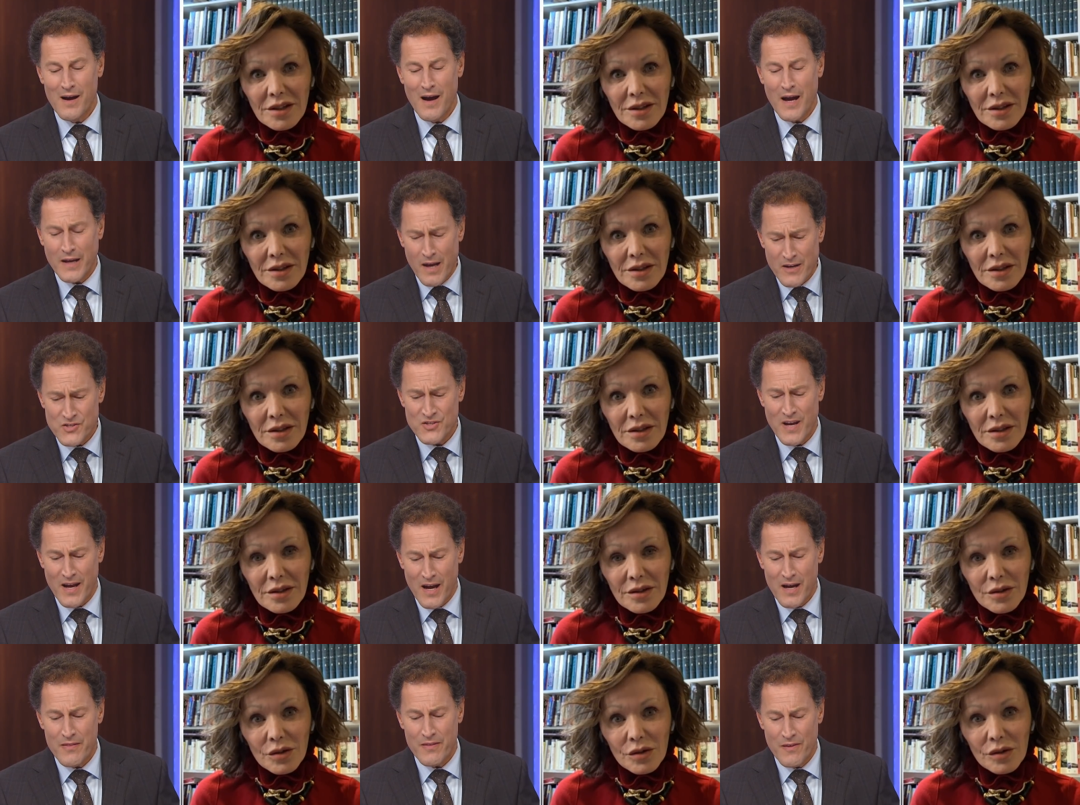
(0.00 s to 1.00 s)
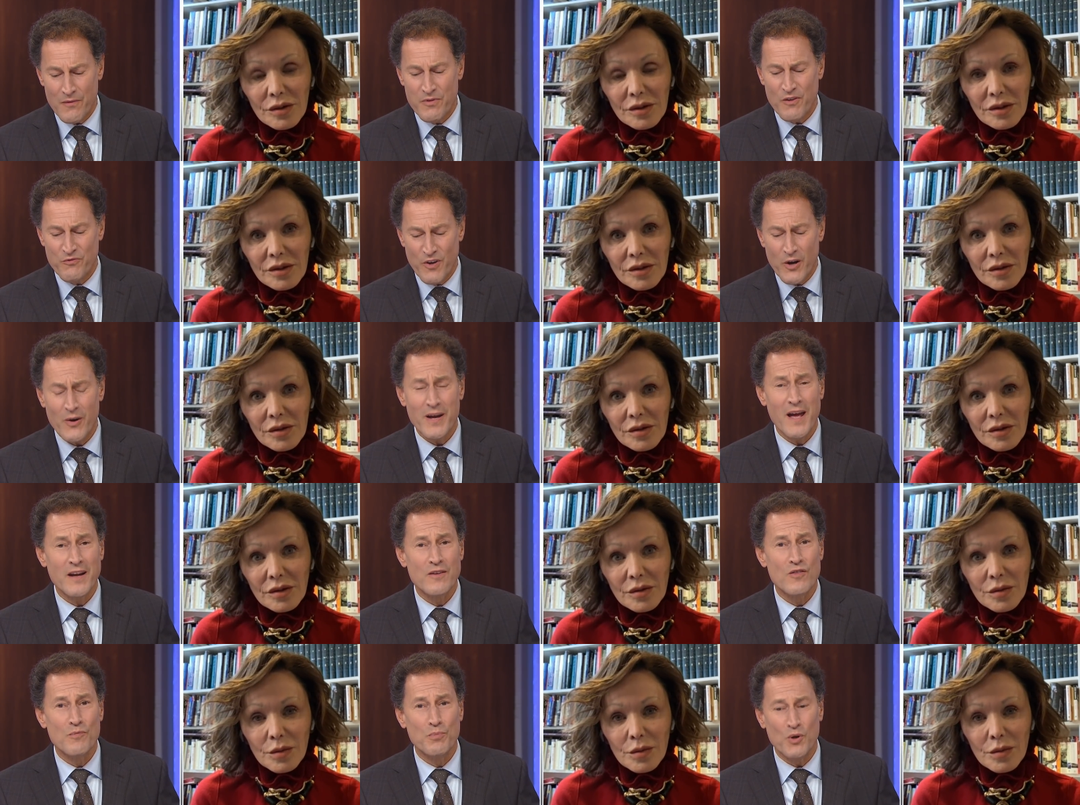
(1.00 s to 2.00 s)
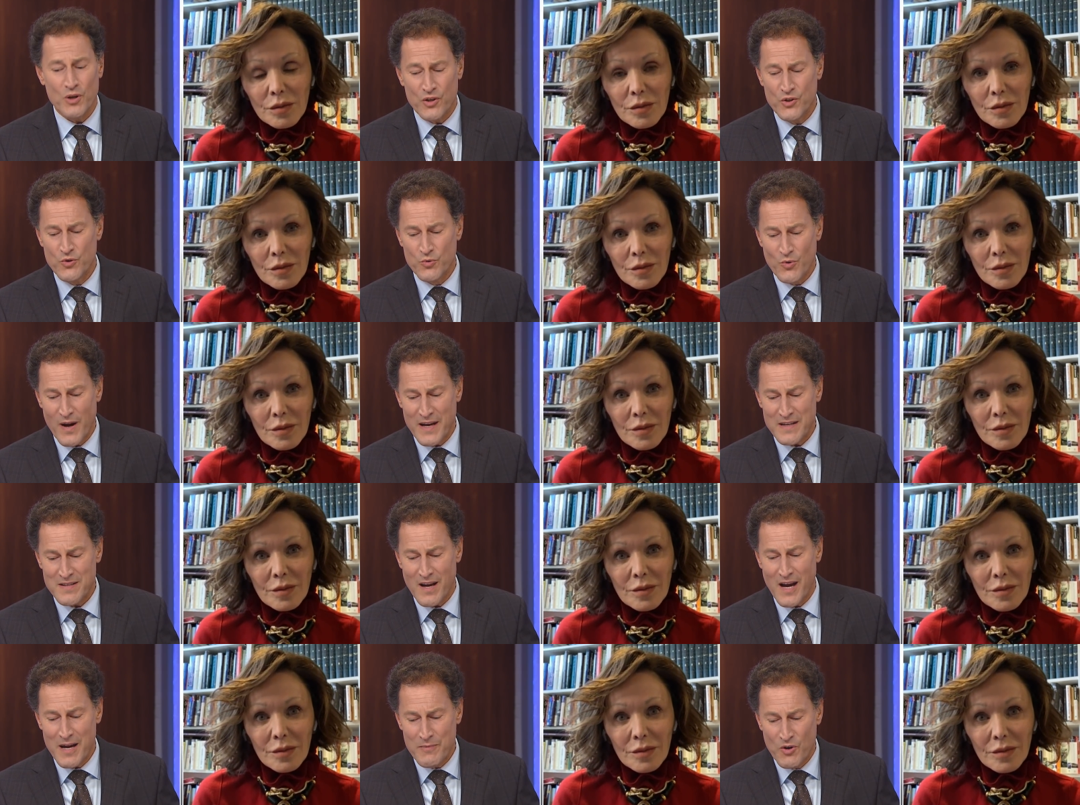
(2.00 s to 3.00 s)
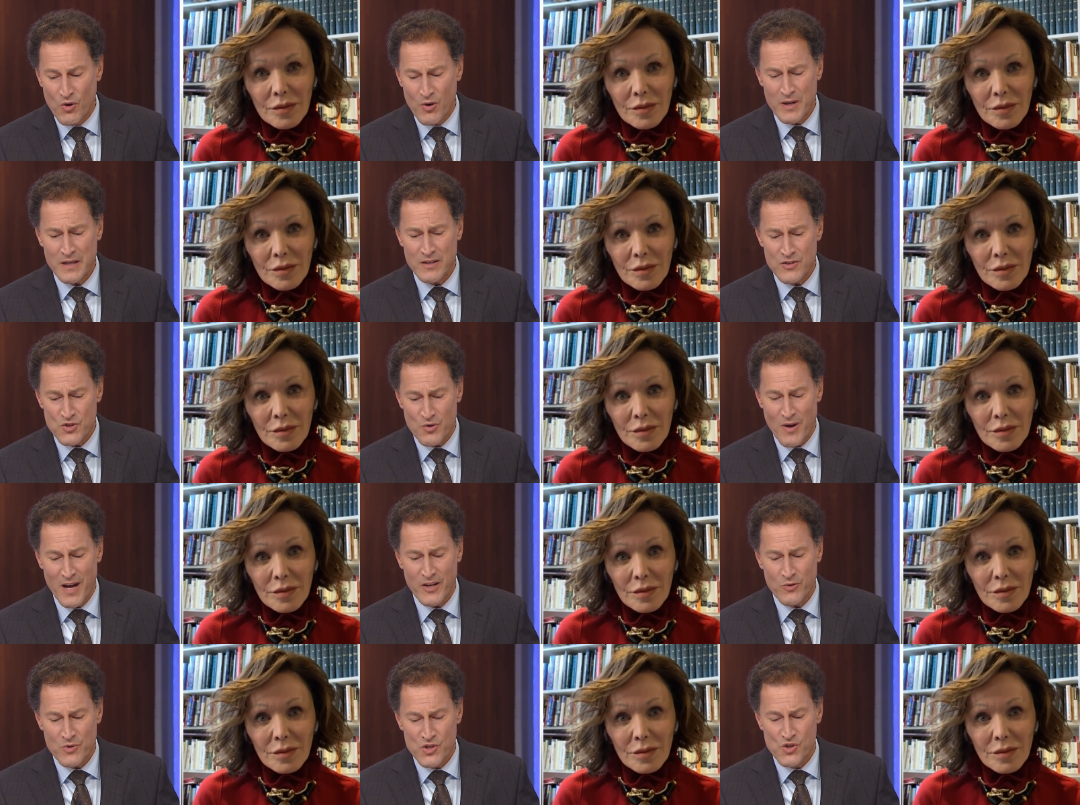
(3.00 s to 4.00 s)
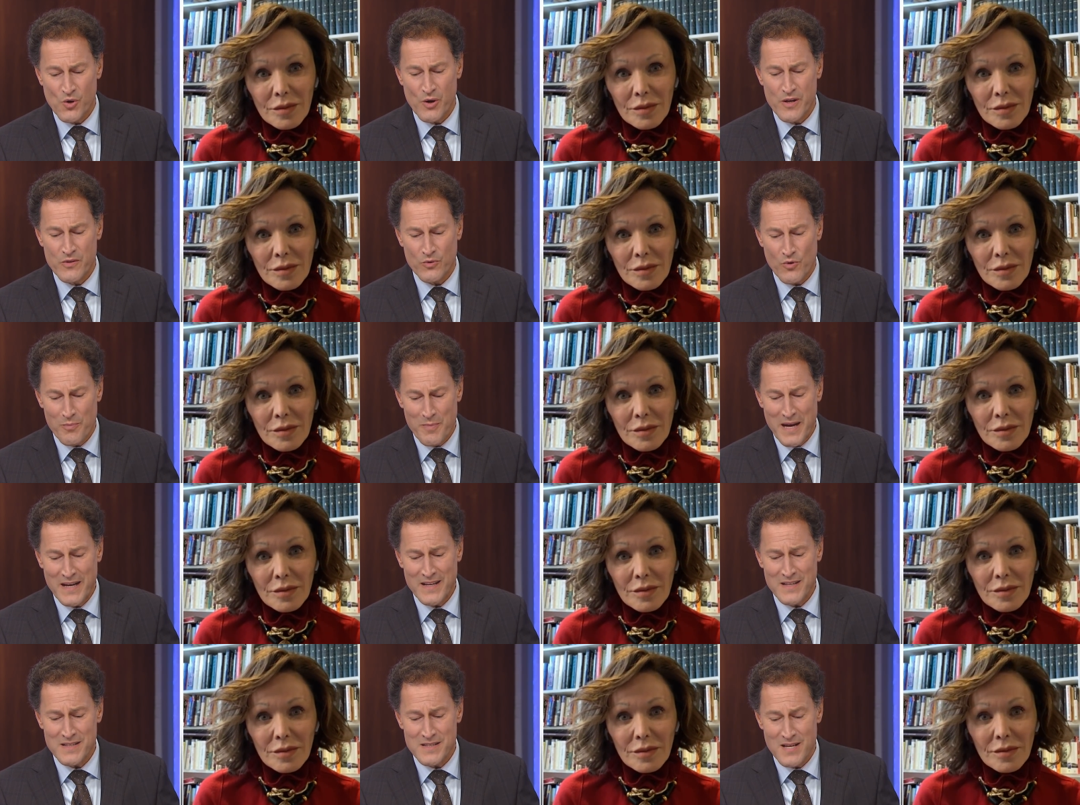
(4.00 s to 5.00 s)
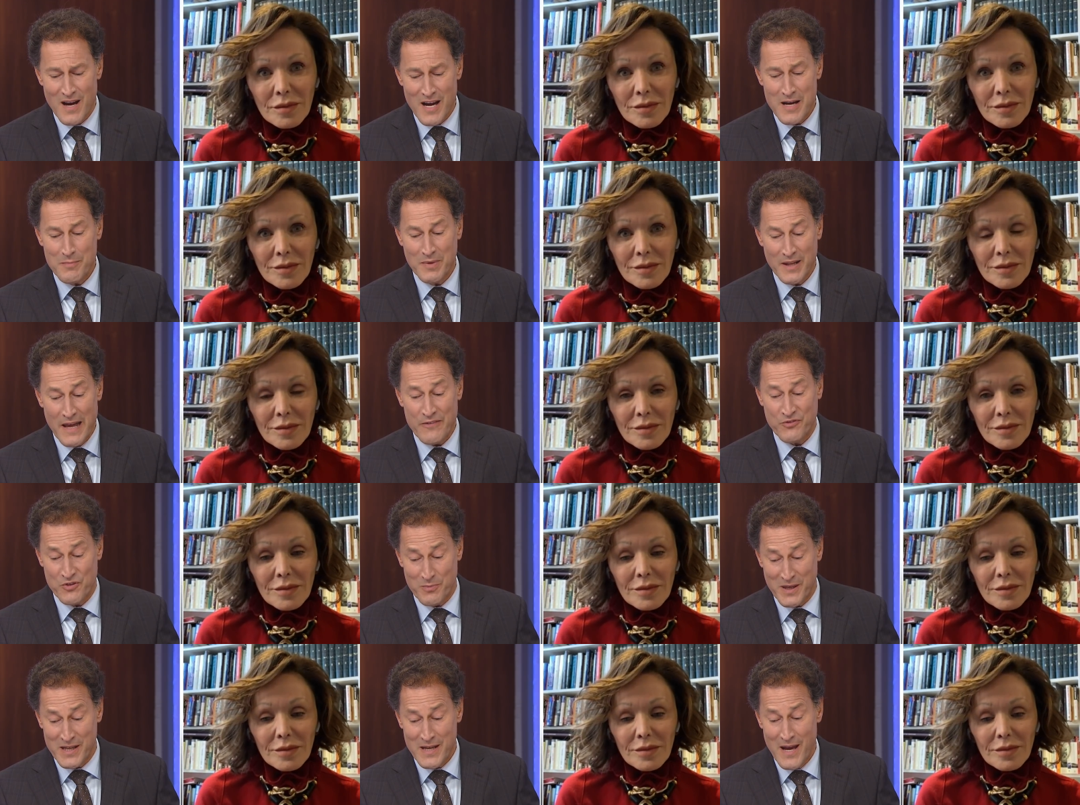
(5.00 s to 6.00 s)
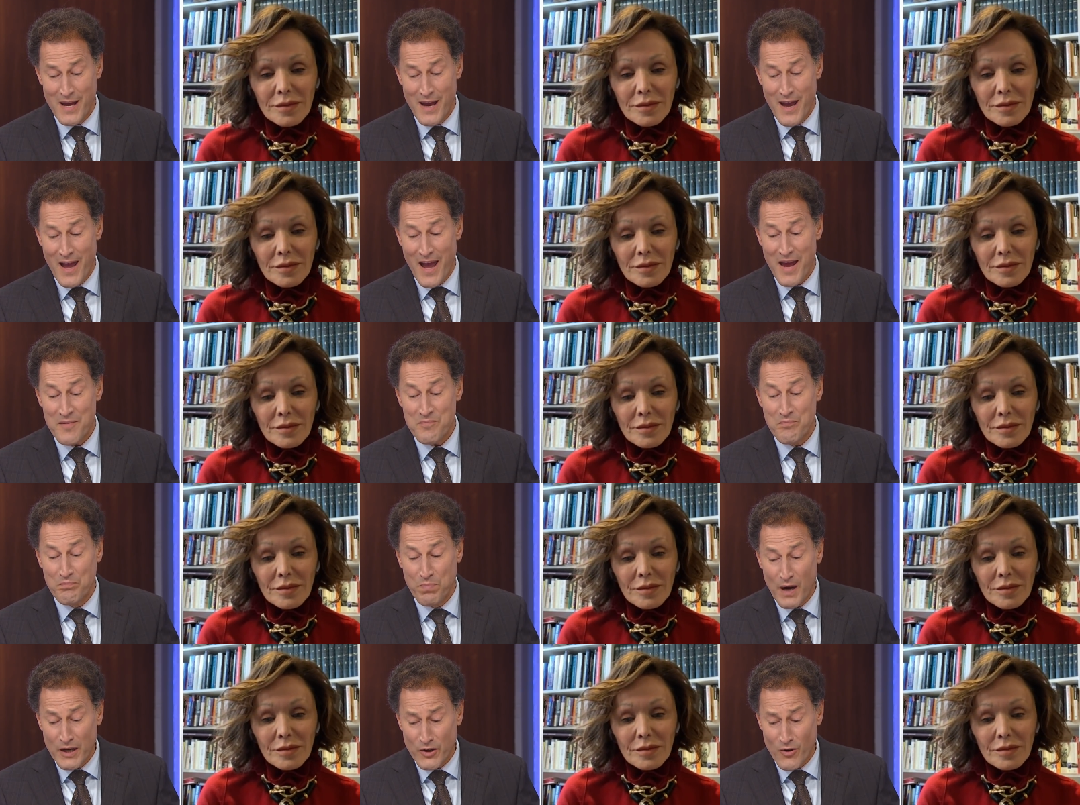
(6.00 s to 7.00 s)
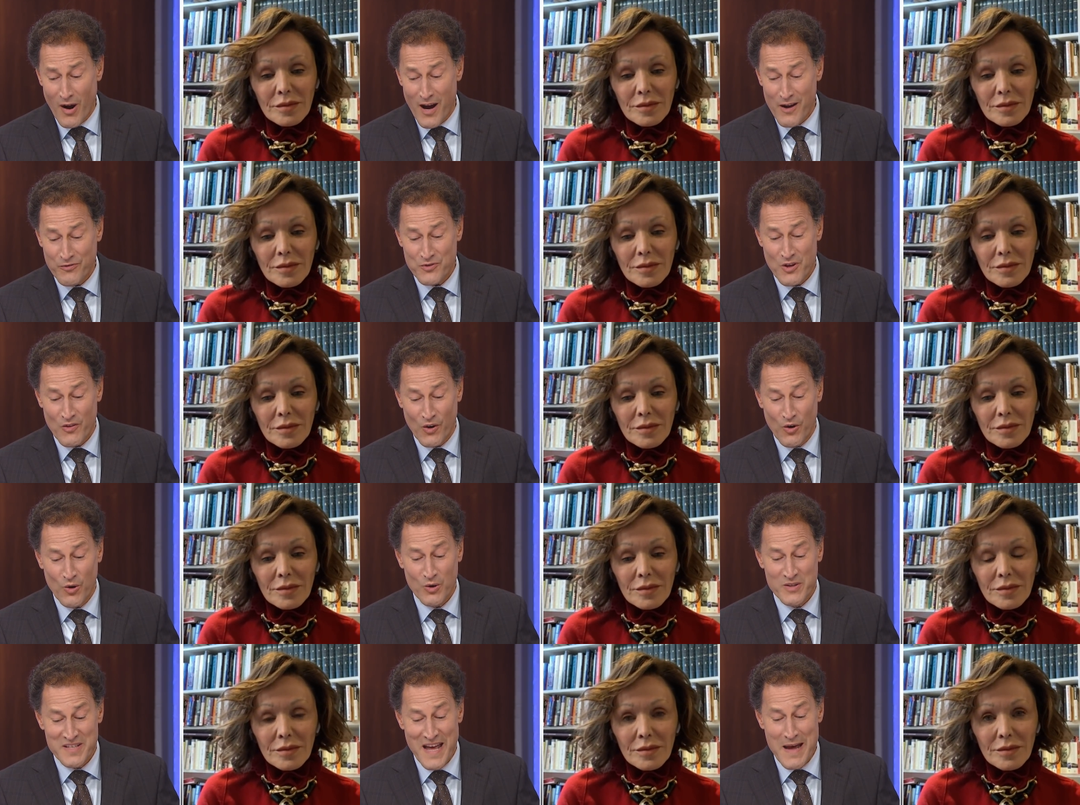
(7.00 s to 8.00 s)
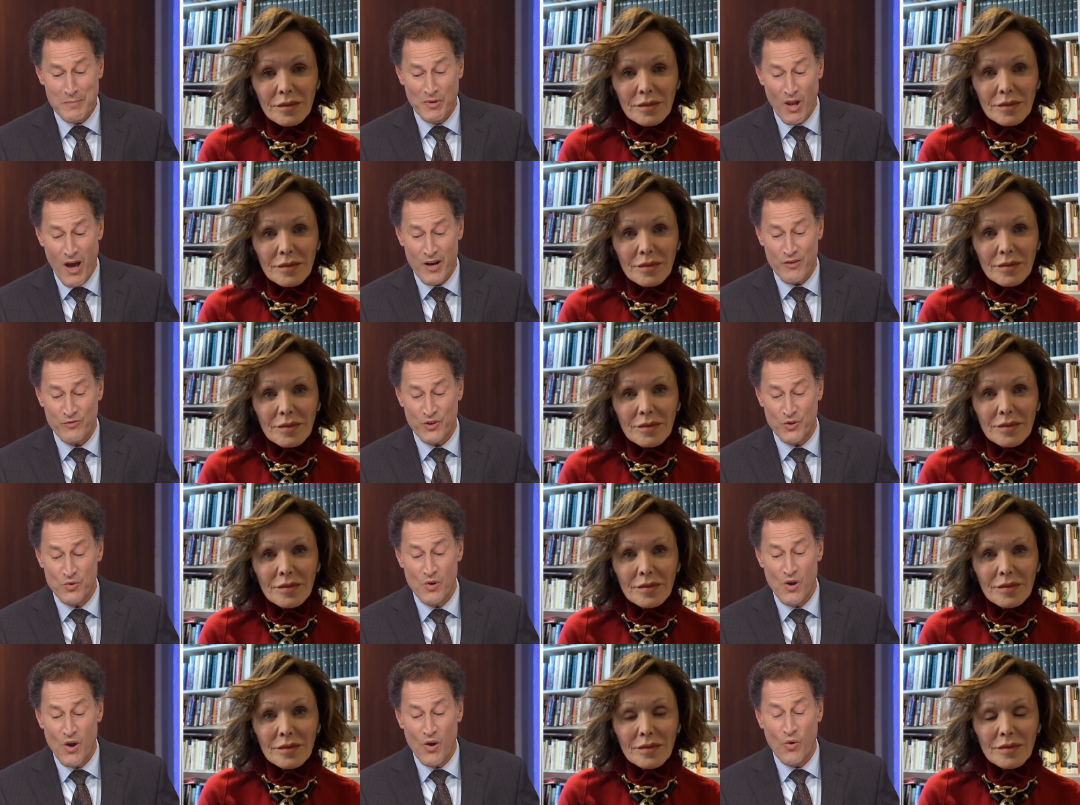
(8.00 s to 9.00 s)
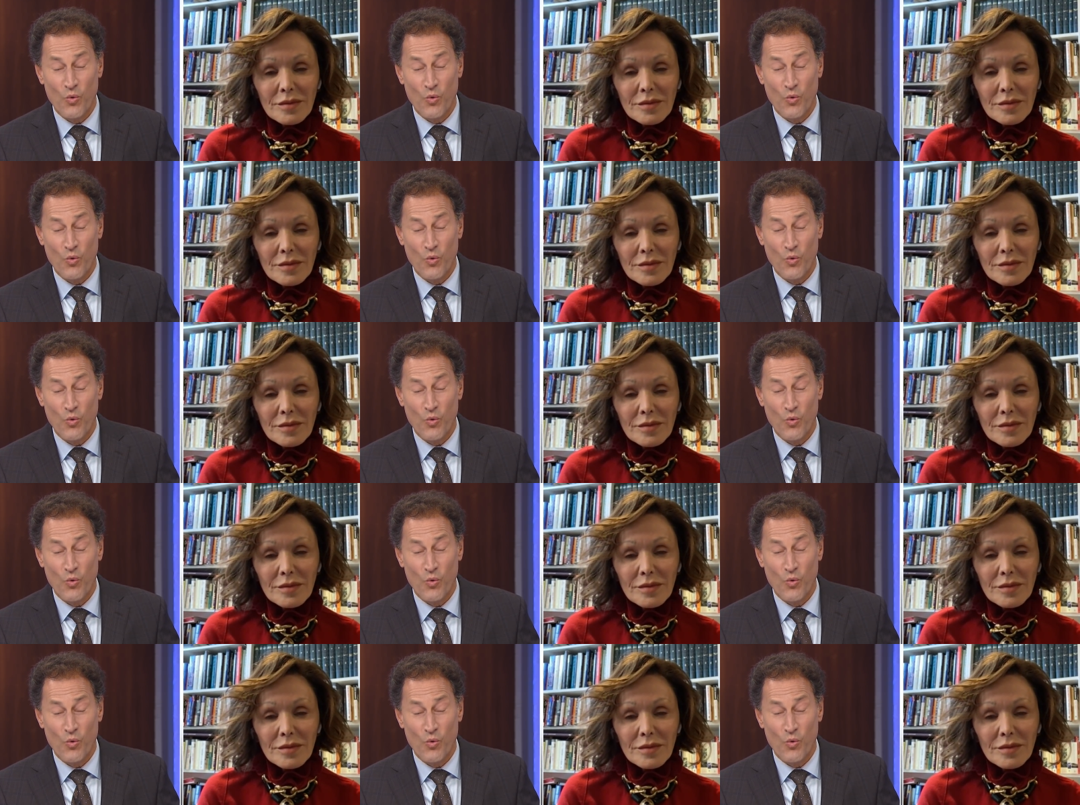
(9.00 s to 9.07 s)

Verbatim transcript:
Speaker 1: I got to say, at the, the very end of the book, you write, I'm going to try to enjoy the remaining time left to me and bugger off to the whole damn lot of you.